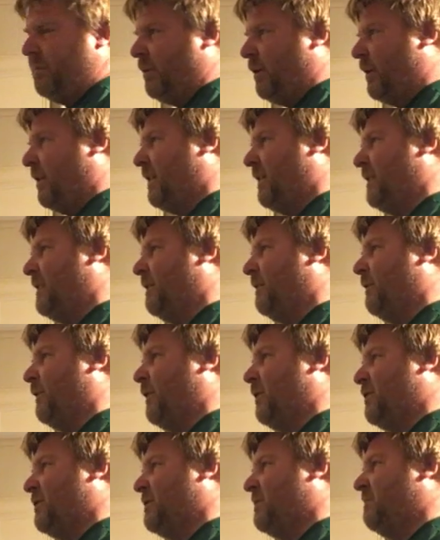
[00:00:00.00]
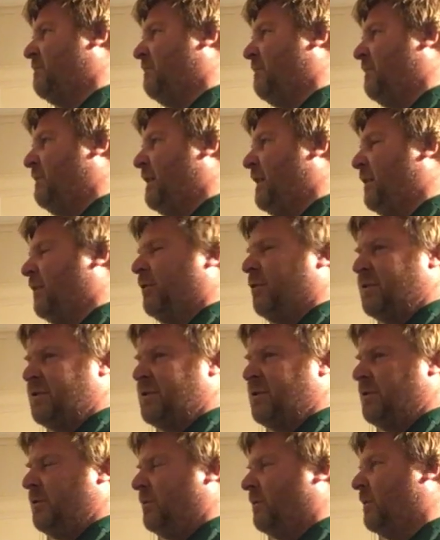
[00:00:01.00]
Burke in the first year or
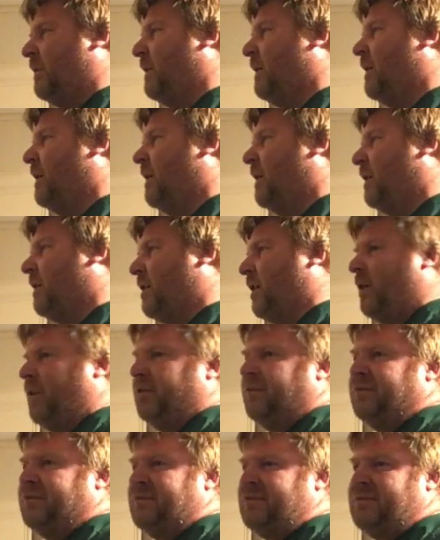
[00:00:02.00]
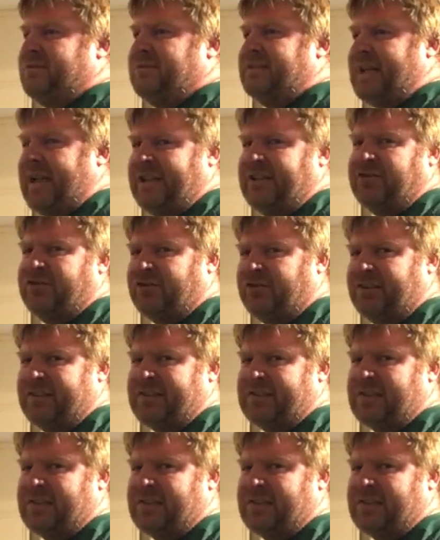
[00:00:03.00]
two called Dangerous